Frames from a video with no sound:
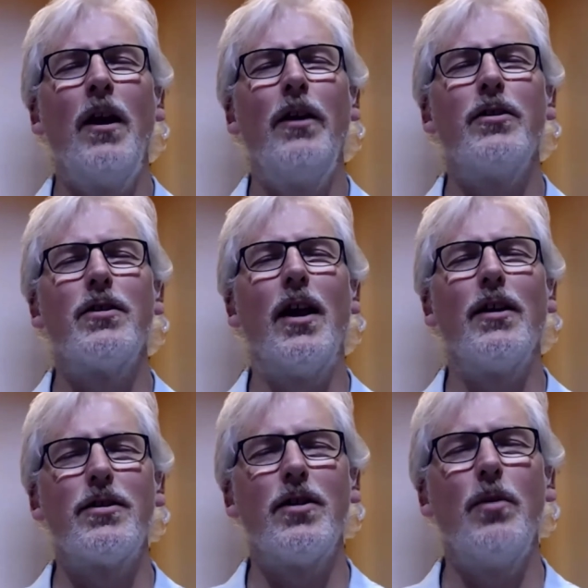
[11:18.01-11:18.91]
just let
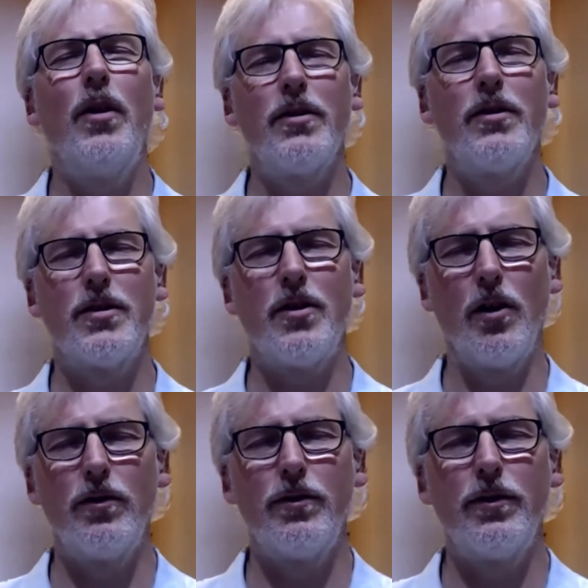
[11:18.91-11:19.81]
some of that
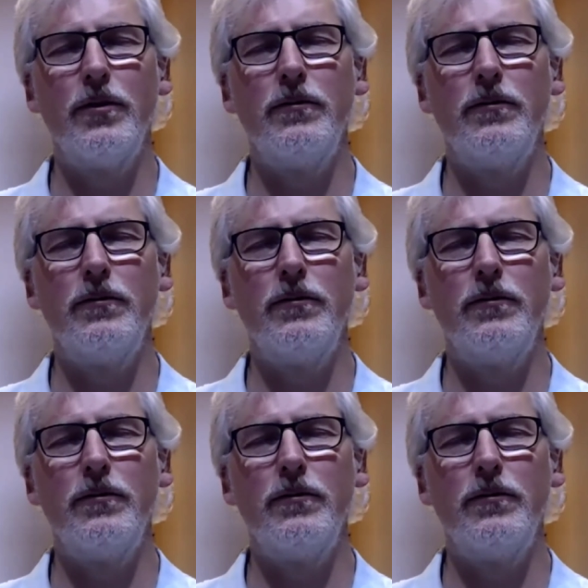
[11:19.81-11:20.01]
stuff